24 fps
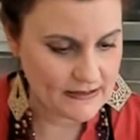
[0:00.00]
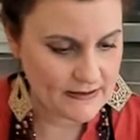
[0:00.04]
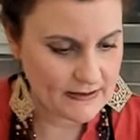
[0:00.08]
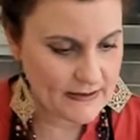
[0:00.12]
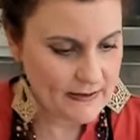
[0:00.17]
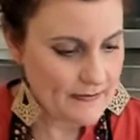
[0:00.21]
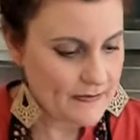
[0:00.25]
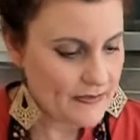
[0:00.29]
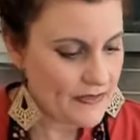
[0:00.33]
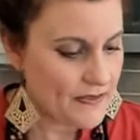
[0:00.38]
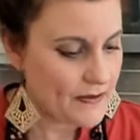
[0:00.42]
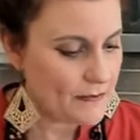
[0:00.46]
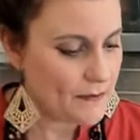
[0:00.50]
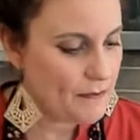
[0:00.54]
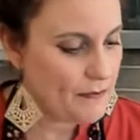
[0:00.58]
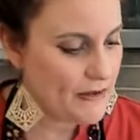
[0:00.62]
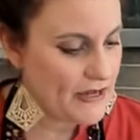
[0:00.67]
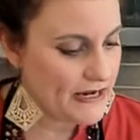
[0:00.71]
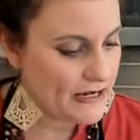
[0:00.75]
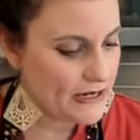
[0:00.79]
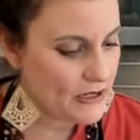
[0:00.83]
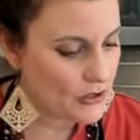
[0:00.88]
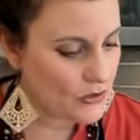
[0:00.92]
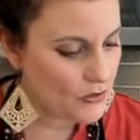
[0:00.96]
The
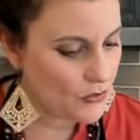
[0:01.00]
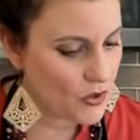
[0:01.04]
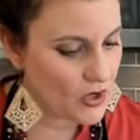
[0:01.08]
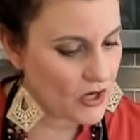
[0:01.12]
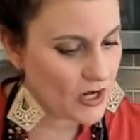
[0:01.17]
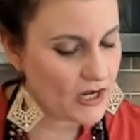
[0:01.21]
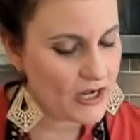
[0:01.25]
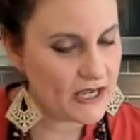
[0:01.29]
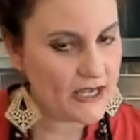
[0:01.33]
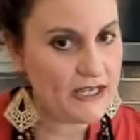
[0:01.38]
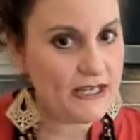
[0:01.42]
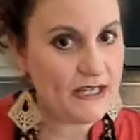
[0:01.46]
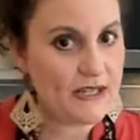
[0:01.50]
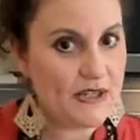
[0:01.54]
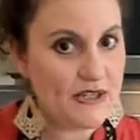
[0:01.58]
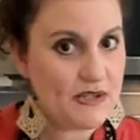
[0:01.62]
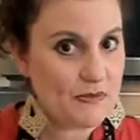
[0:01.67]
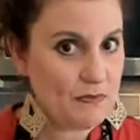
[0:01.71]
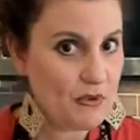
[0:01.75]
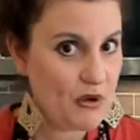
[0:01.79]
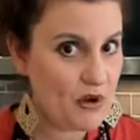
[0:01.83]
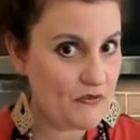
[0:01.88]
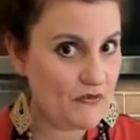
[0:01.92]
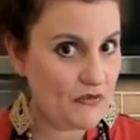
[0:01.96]
bigger one is
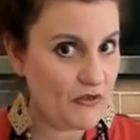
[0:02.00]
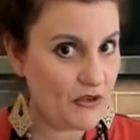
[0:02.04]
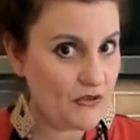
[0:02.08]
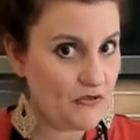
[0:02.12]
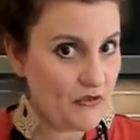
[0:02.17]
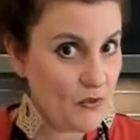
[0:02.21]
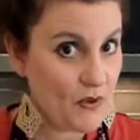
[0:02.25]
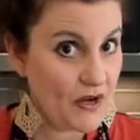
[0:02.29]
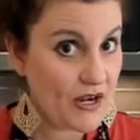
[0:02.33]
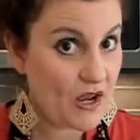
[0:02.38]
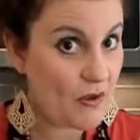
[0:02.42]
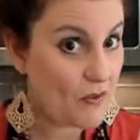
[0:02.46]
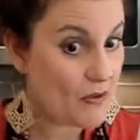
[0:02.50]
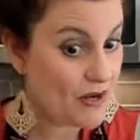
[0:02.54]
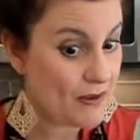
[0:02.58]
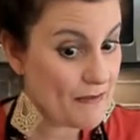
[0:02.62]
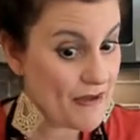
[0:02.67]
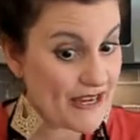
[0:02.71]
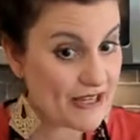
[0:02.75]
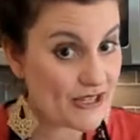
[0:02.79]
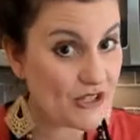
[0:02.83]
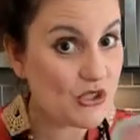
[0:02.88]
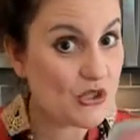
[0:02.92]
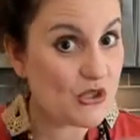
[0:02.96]
perfect for when I want to make
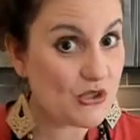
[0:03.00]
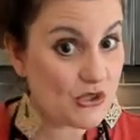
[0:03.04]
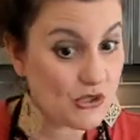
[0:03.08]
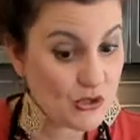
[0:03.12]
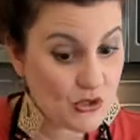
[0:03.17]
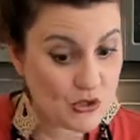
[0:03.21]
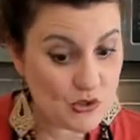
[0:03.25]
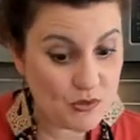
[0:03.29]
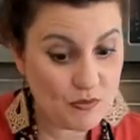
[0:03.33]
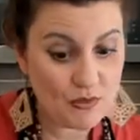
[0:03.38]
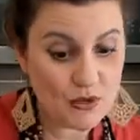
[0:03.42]
soup